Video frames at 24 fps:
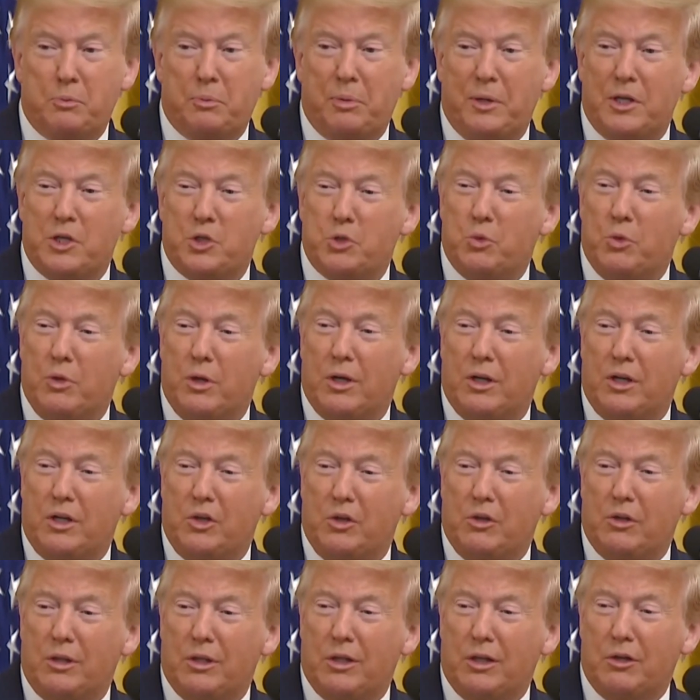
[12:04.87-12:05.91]
Pence wanted
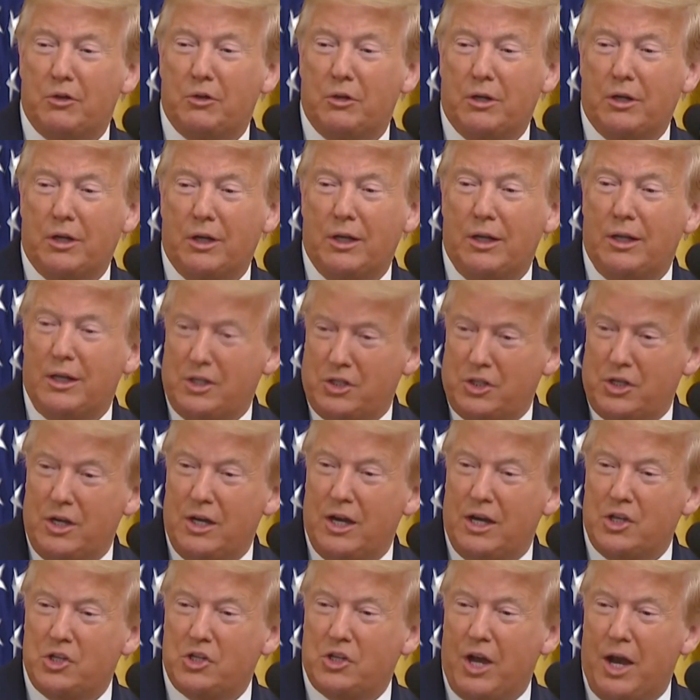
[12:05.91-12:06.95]
you there. Okay, that's a
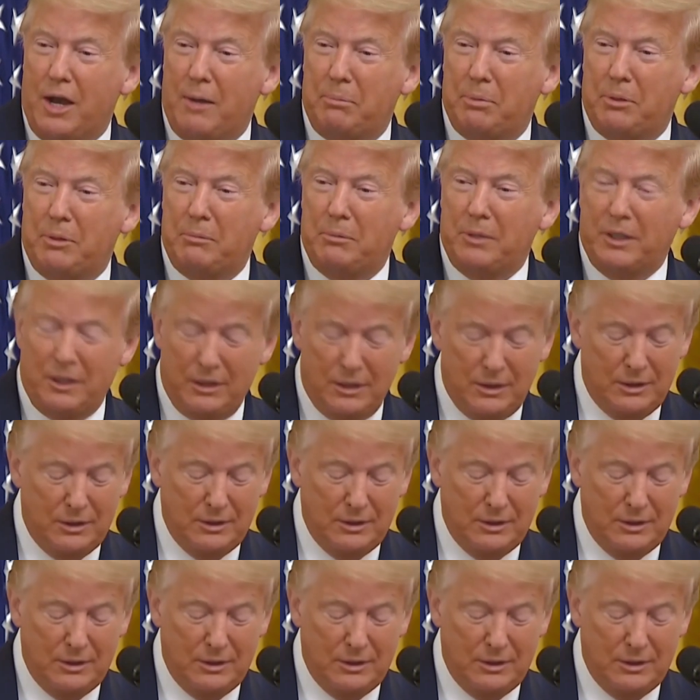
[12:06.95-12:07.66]
nice compliment.